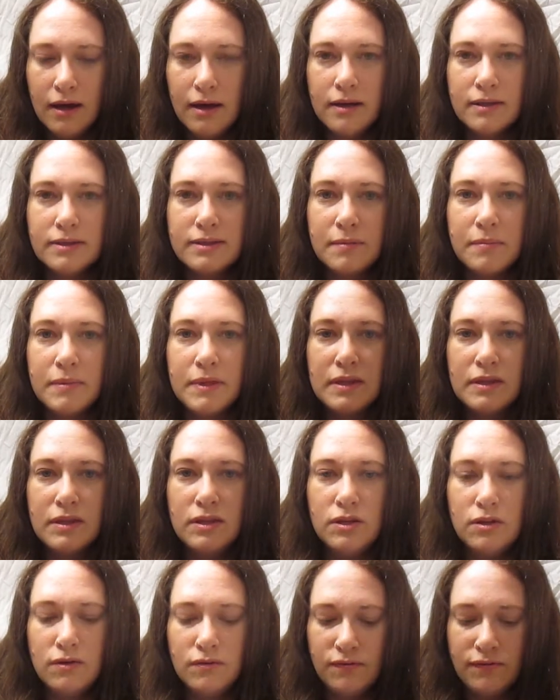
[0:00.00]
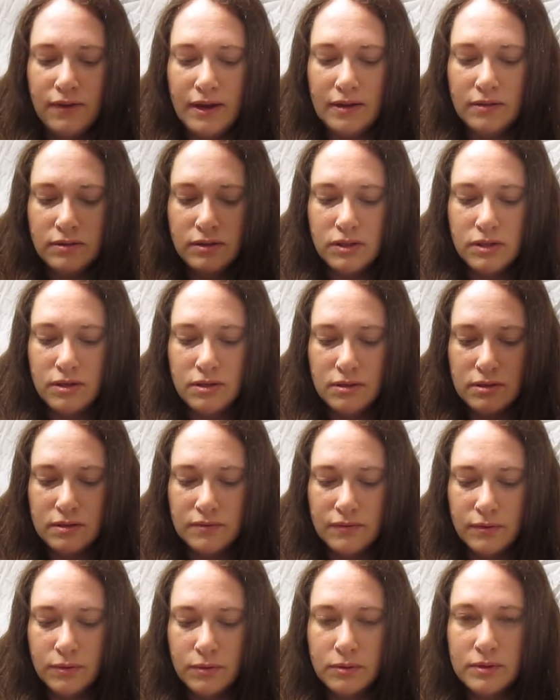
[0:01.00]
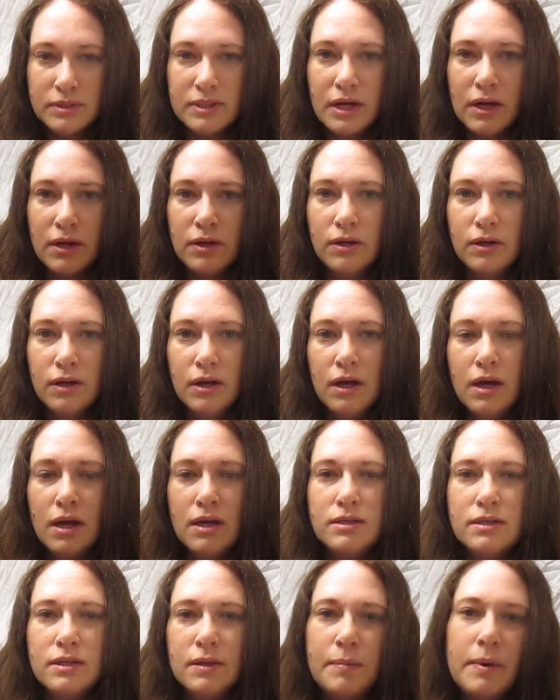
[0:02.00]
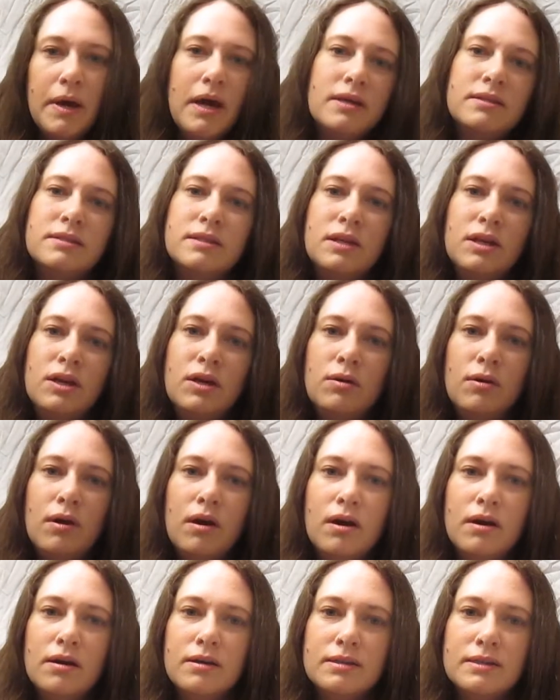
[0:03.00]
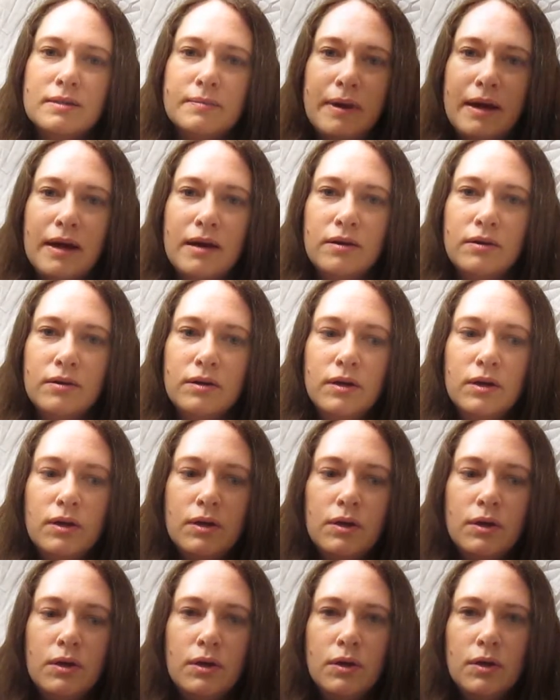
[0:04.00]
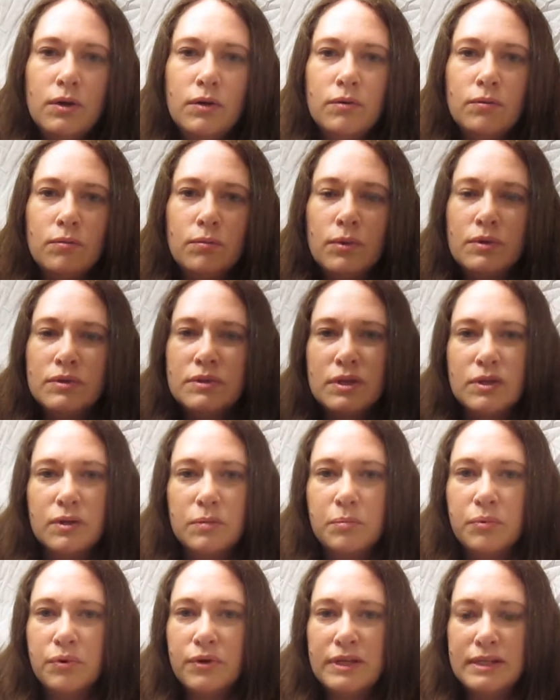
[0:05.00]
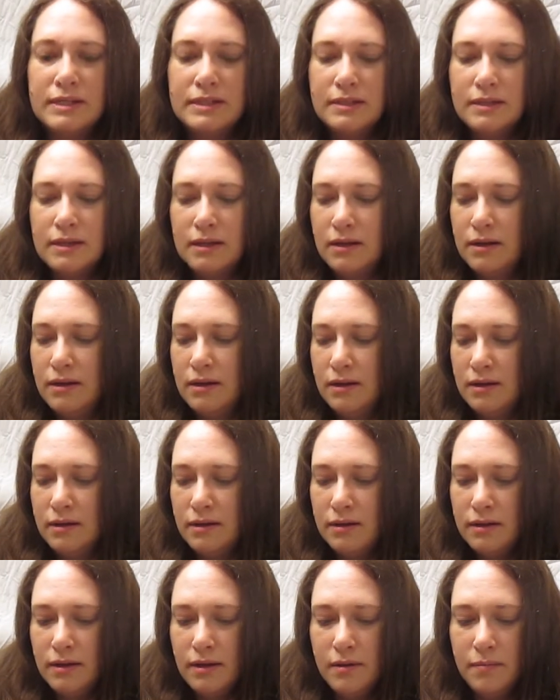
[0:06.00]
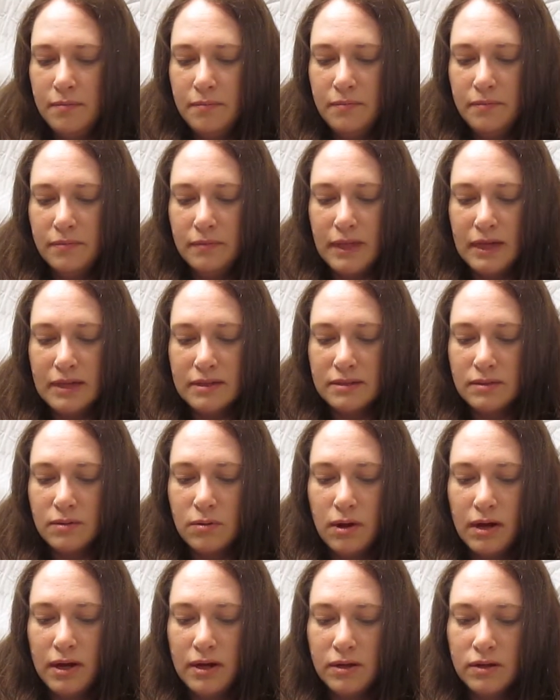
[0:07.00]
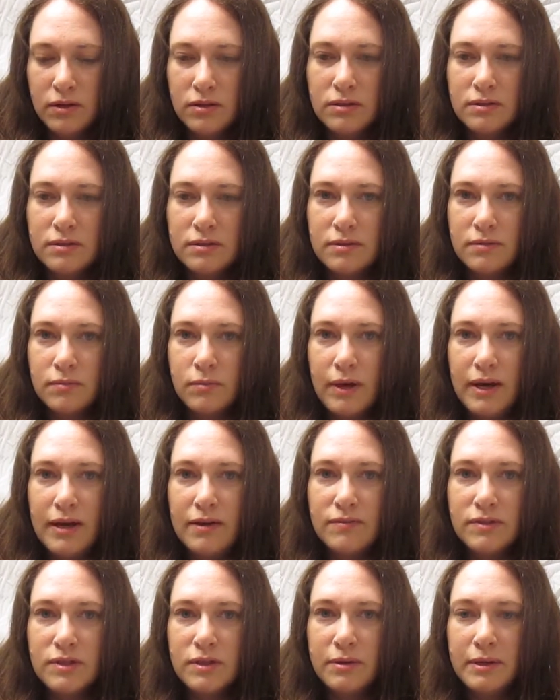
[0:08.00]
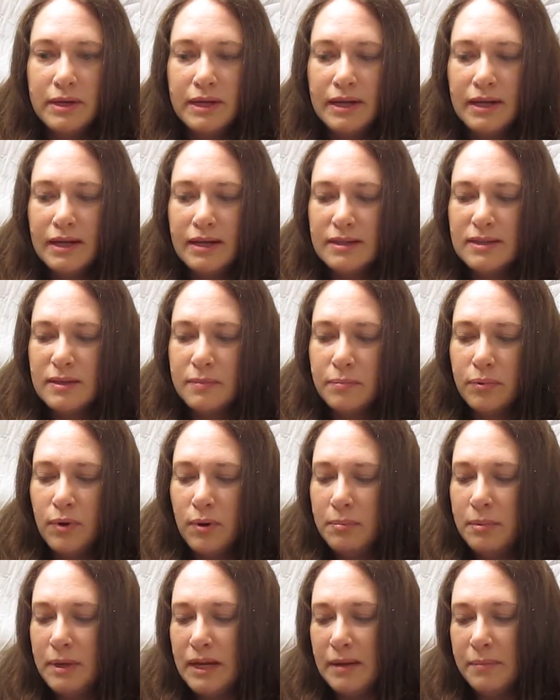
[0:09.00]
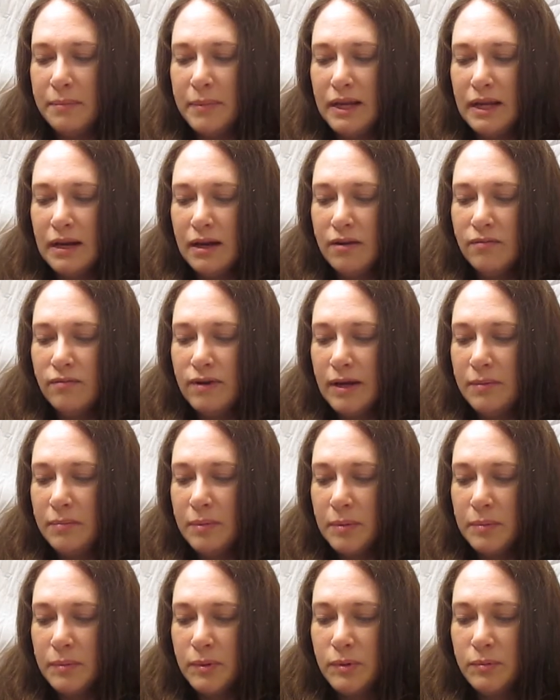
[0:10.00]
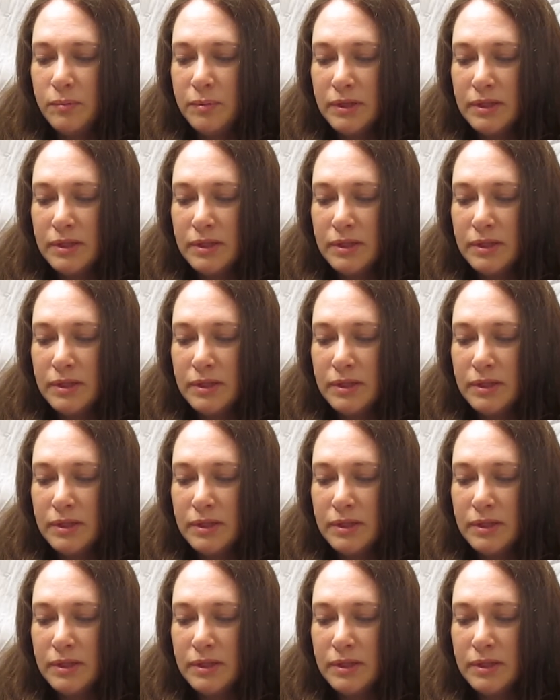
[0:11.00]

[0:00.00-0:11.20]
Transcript: something that you found useful. So to the person who asked about what's a good printer, that's quite a good way of doing it. It's probably a bit like Redbubble,